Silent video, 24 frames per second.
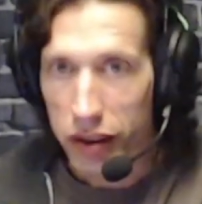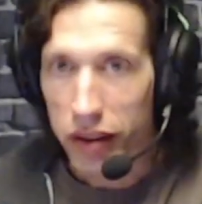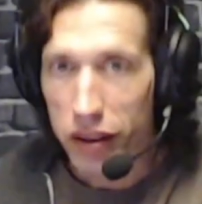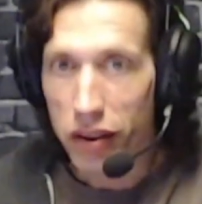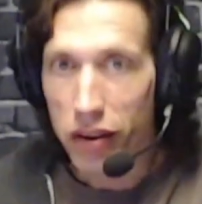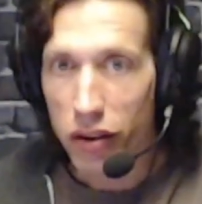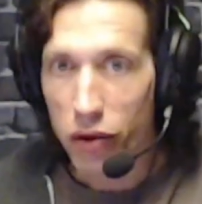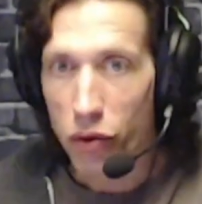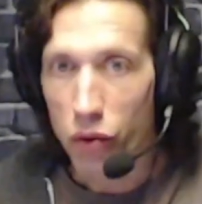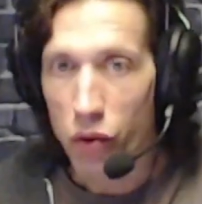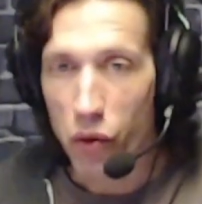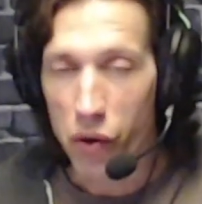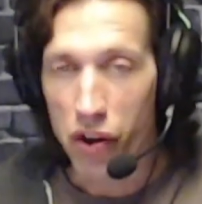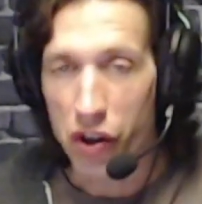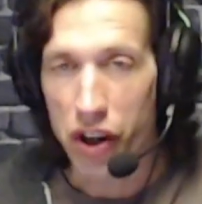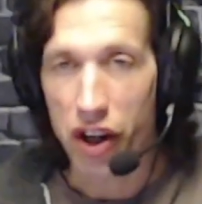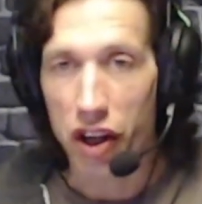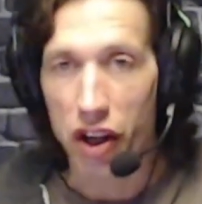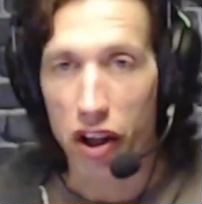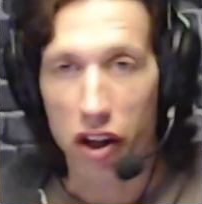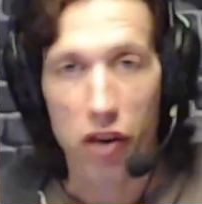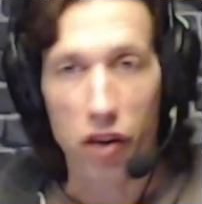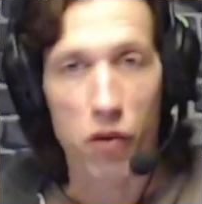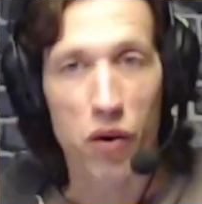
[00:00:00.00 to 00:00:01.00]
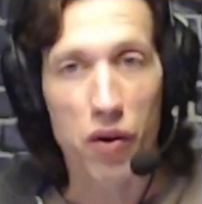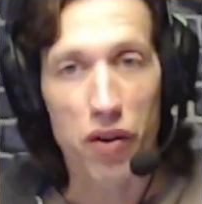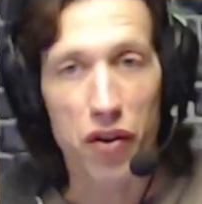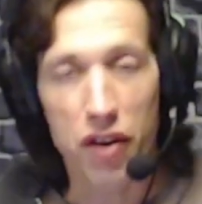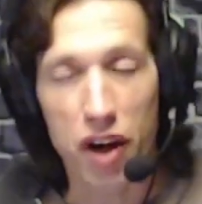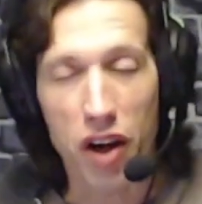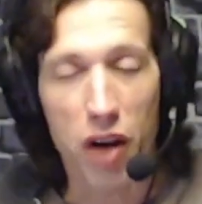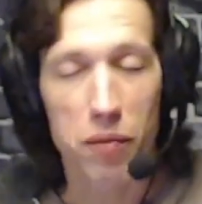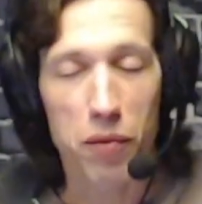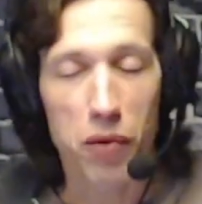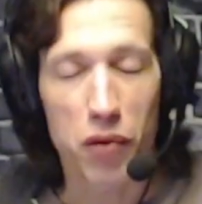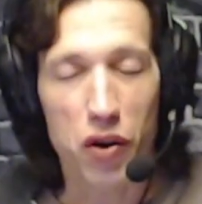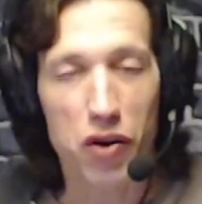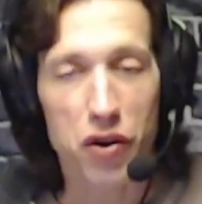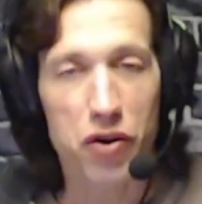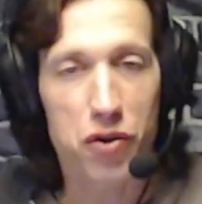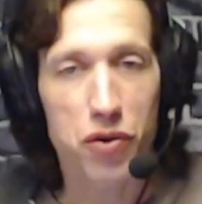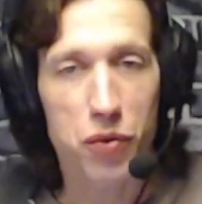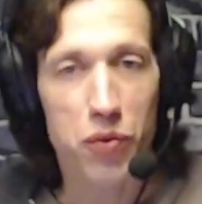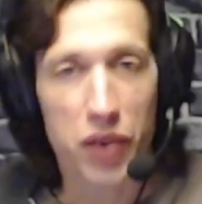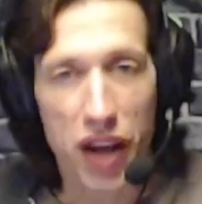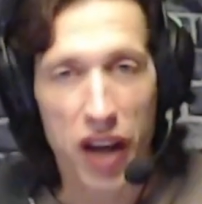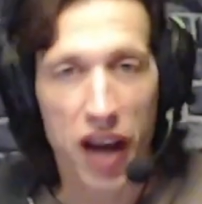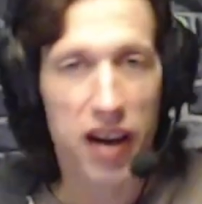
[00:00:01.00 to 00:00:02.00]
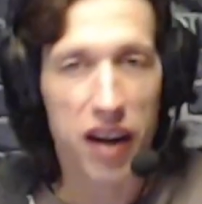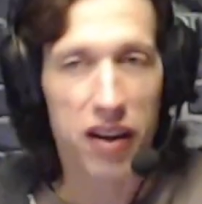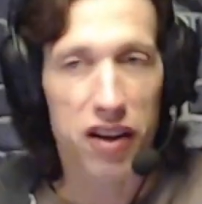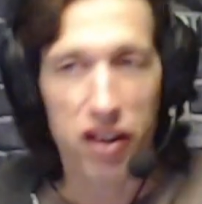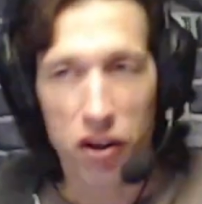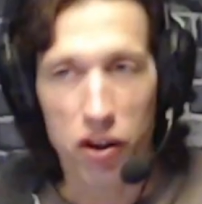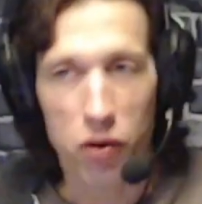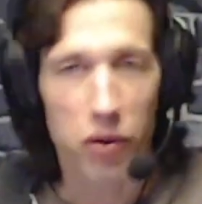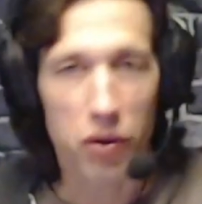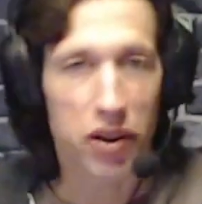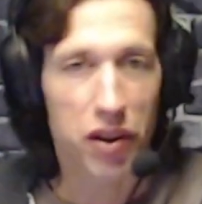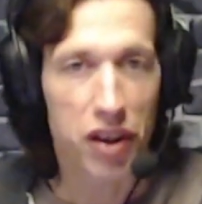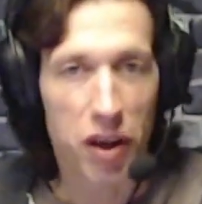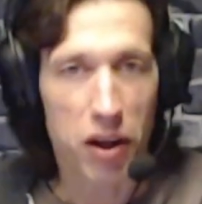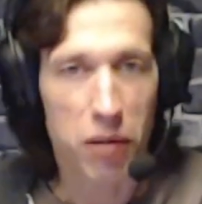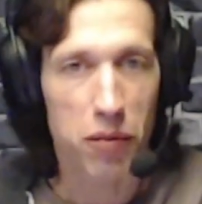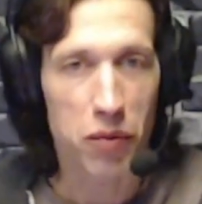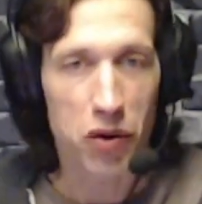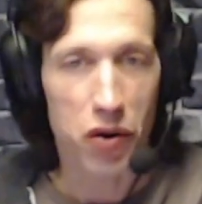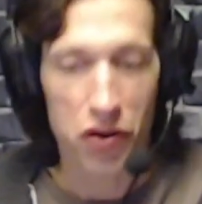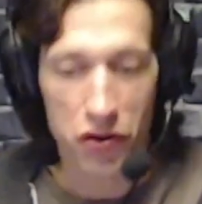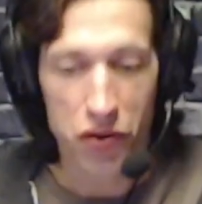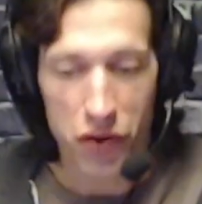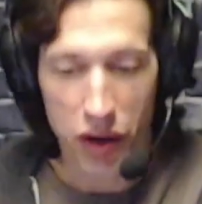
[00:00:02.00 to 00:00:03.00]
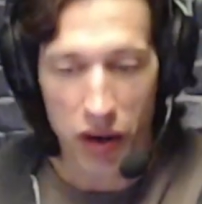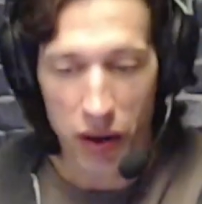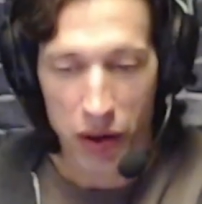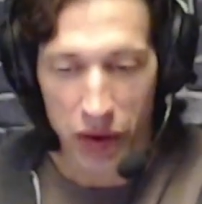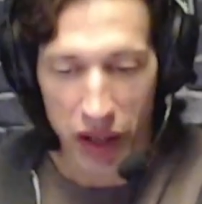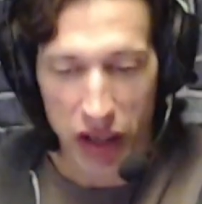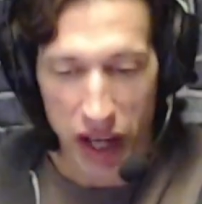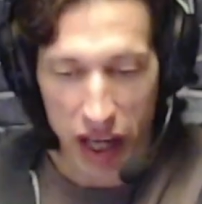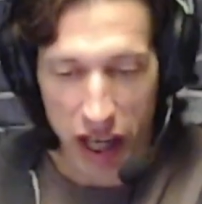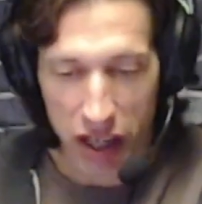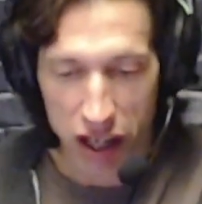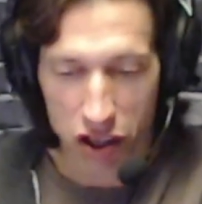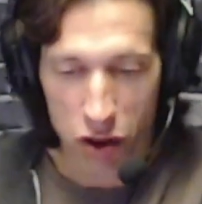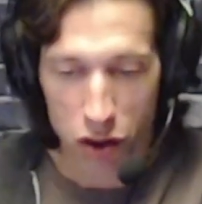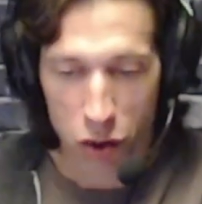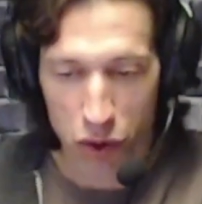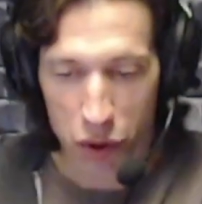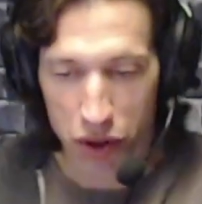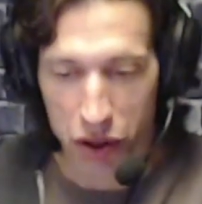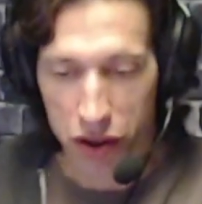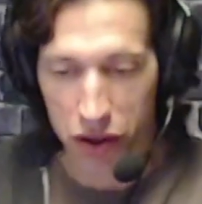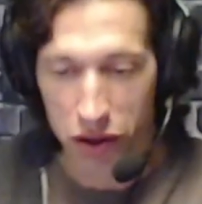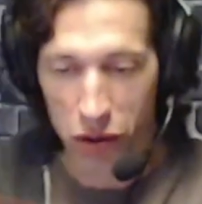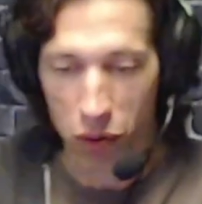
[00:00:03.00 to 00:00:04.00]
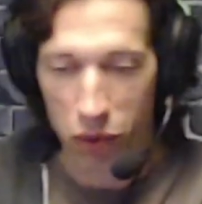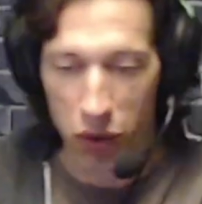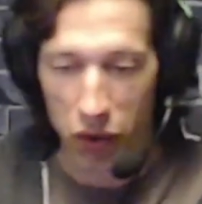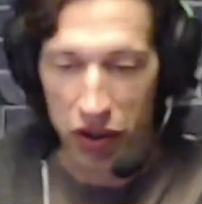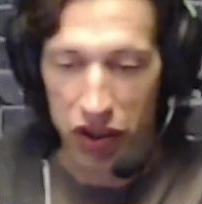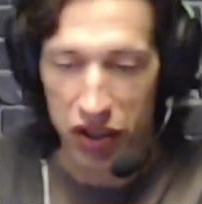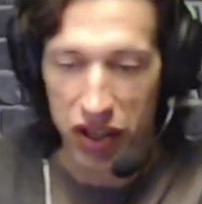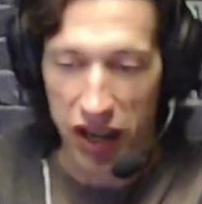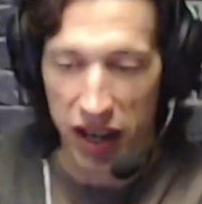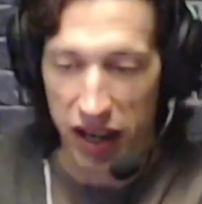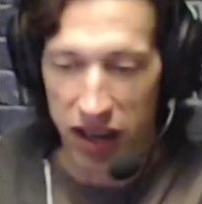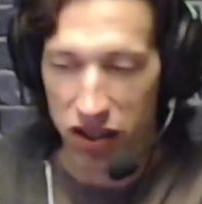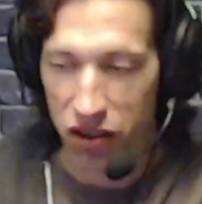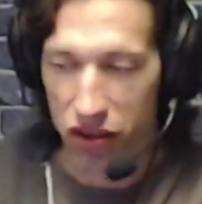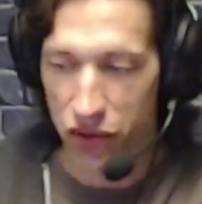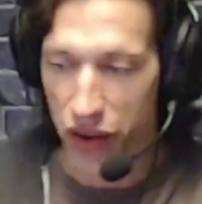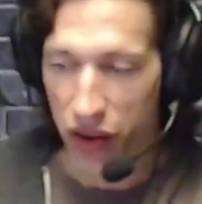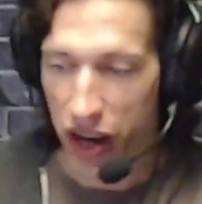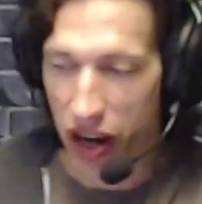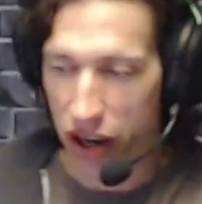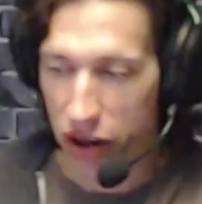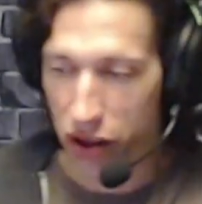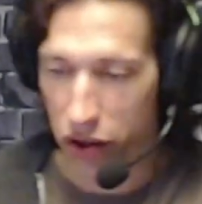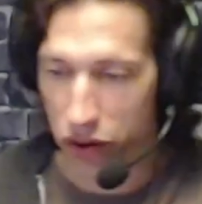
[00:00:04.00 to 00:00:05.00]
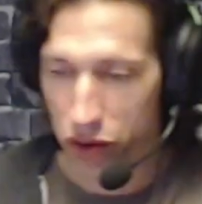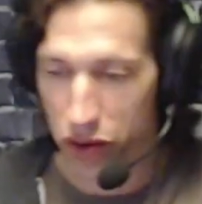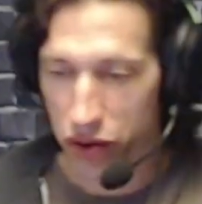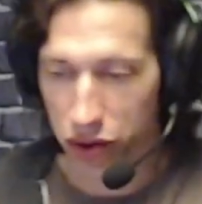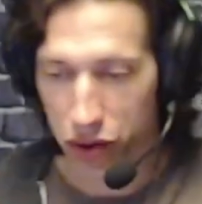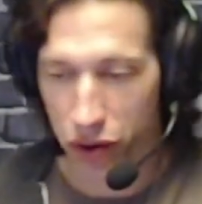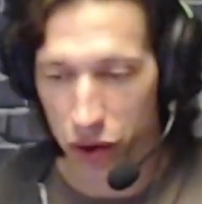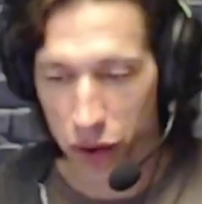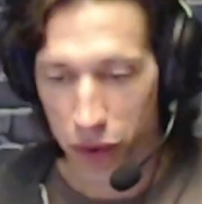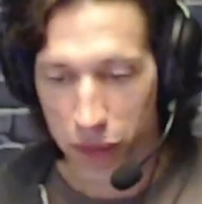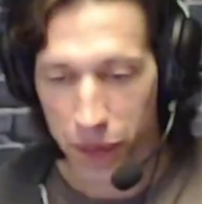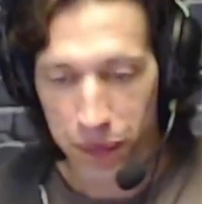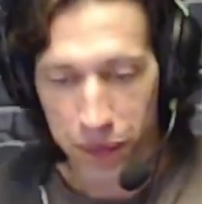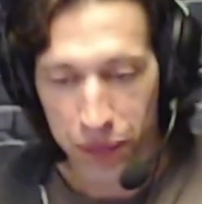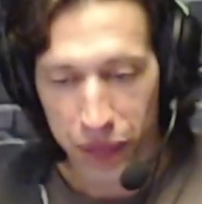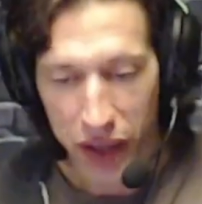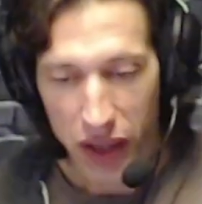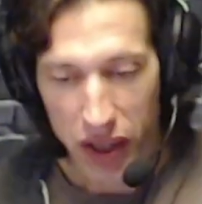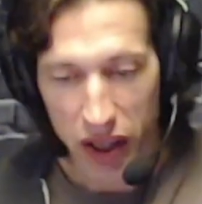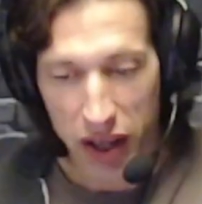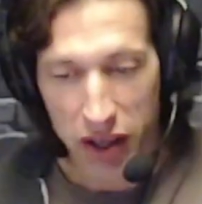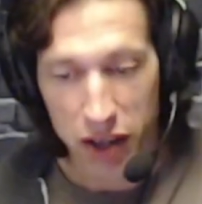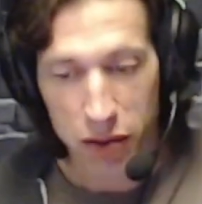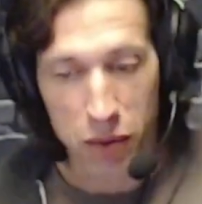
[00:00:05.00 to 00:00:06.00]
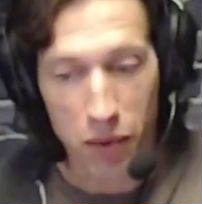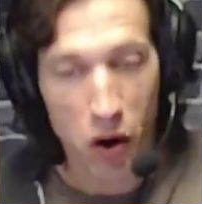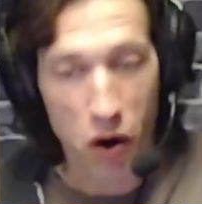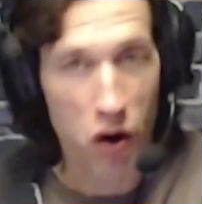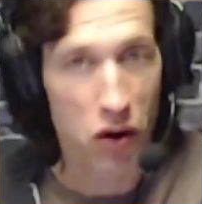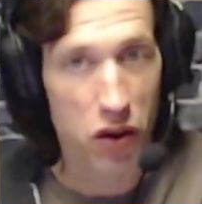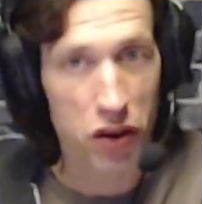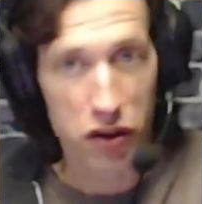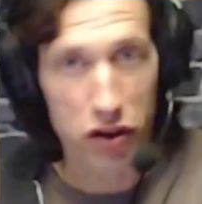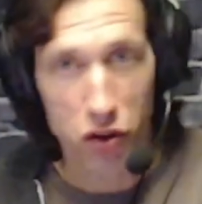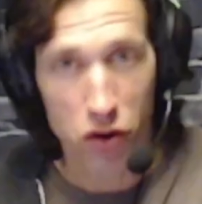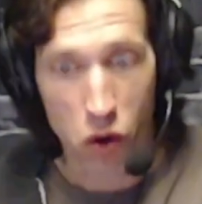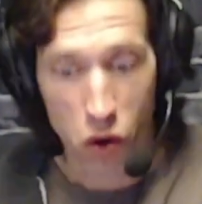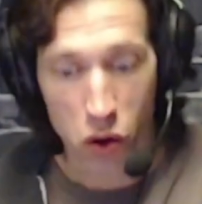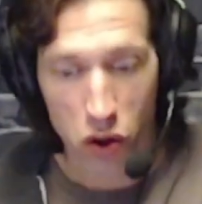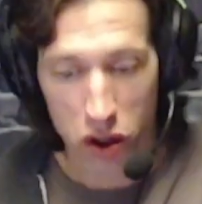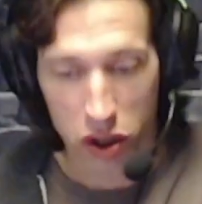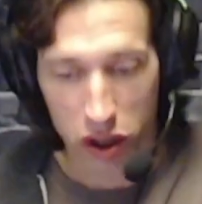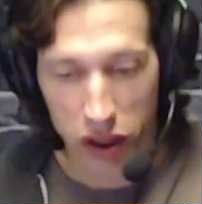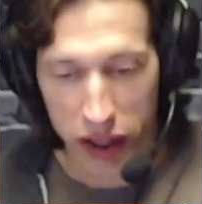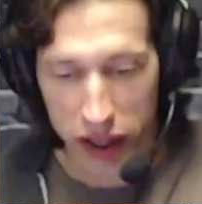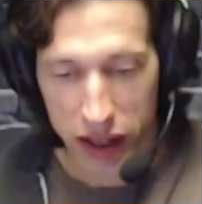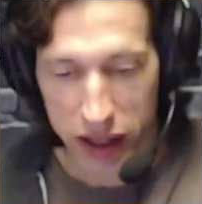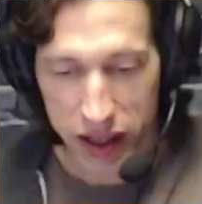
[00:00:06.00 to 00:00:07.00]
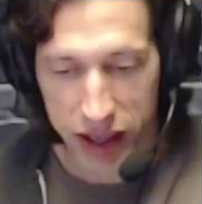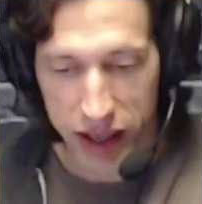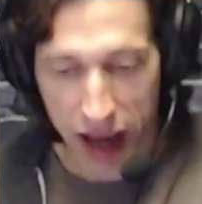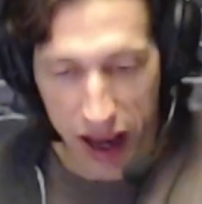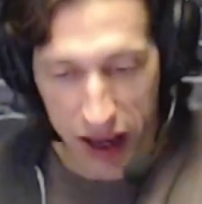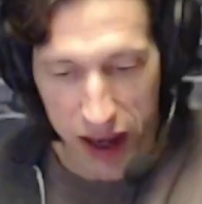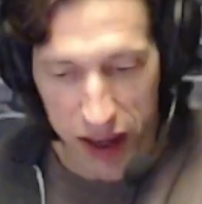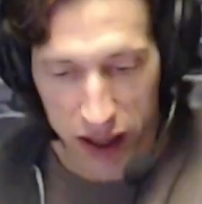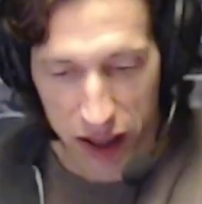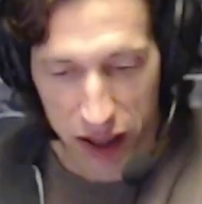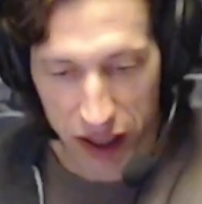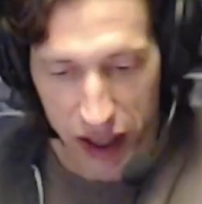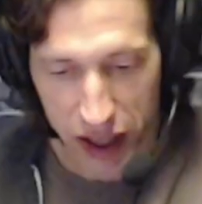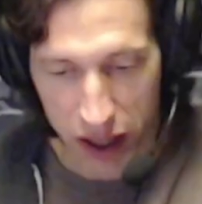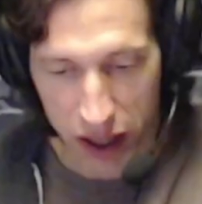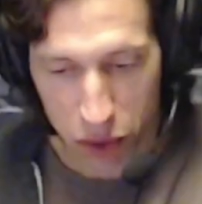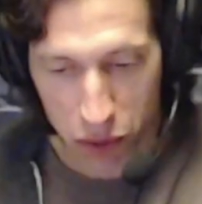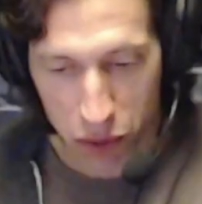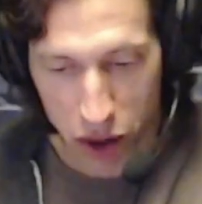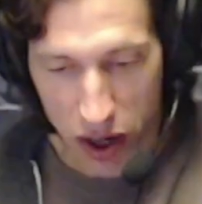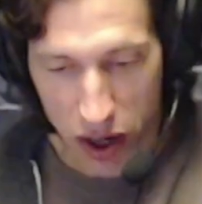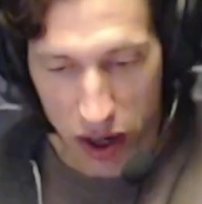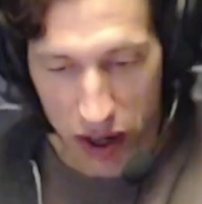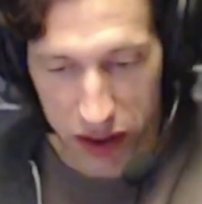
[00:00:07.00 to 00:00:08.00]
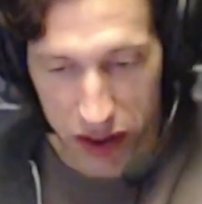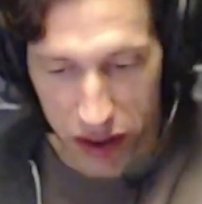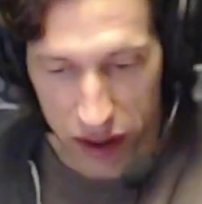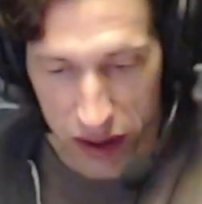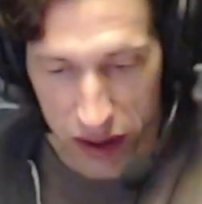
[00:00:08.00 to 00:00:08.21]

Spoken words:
when we're dealing with numbers, we got to deal with numbers, right? We can't deal with text values. So that's part of this whole data cleaning process.